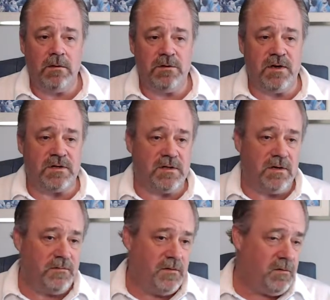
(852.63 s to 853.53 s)
Justin,
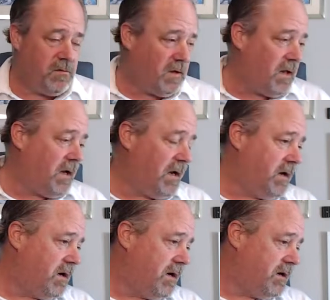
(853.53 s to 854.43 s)
if you'd
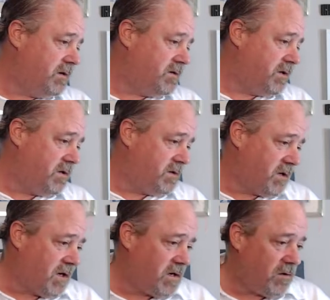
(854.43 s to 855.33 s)
like, I can start to
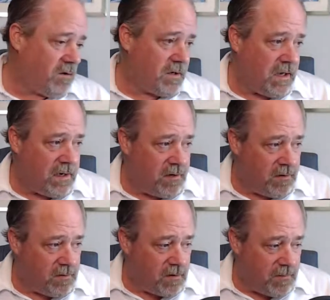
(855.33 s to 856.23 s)
kind of look at it
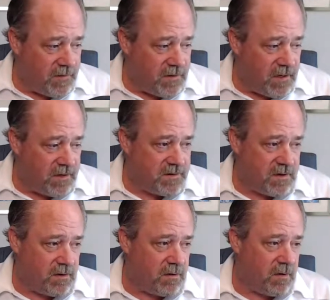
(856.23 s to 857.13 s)
in the coming days
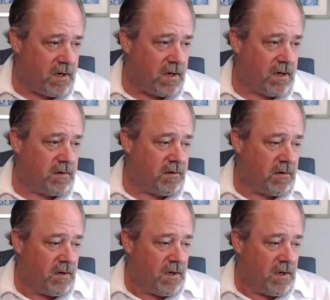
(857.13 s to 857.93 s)
here. And